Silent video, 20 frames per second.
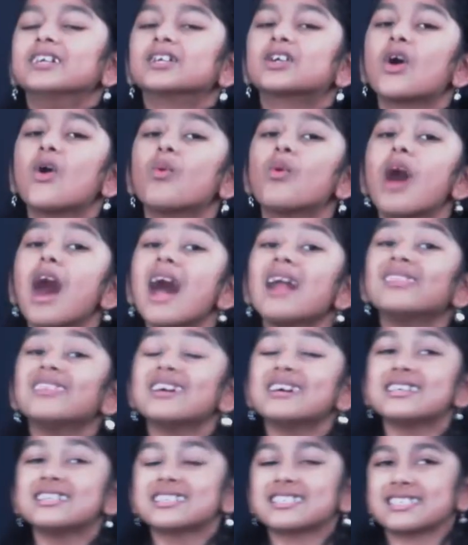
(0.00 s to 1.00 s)

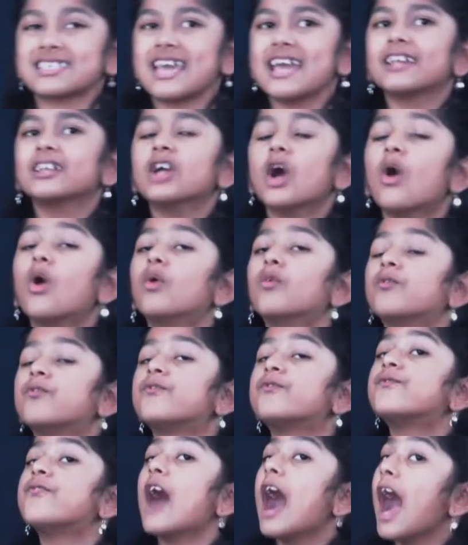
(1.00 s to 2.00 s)
Koalas can
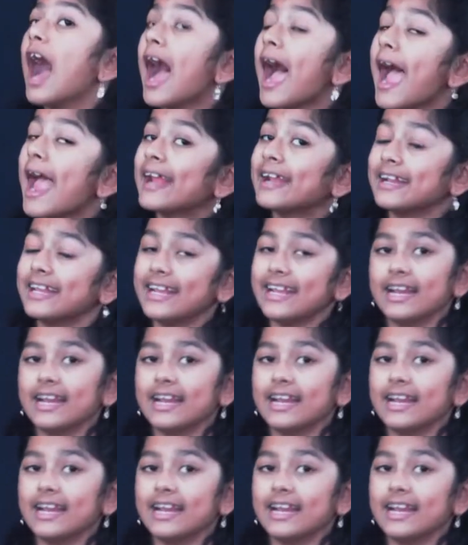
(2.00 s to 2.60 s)
go fine